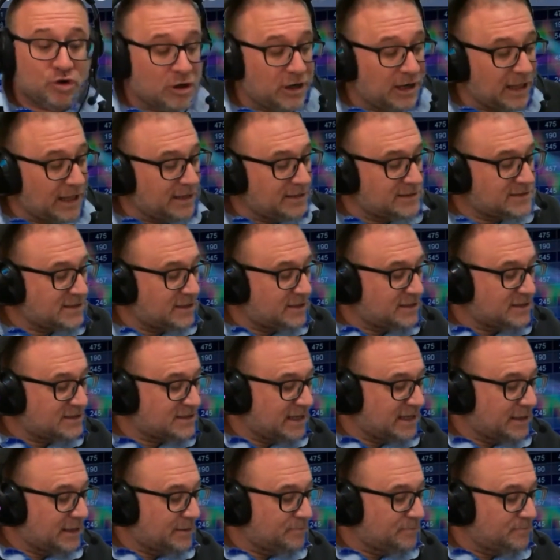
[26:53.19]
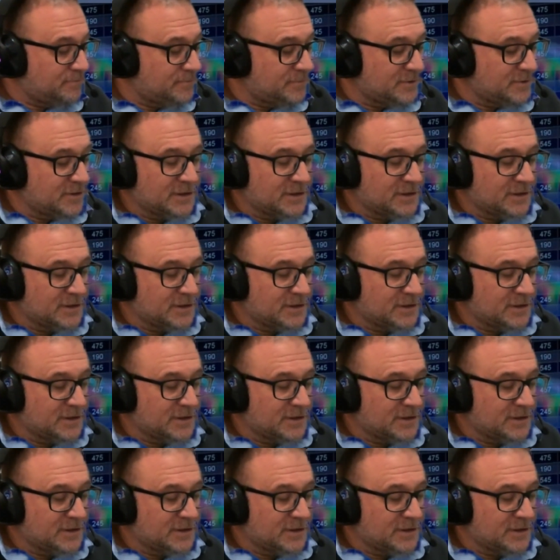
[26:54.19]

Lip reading: clients are the same.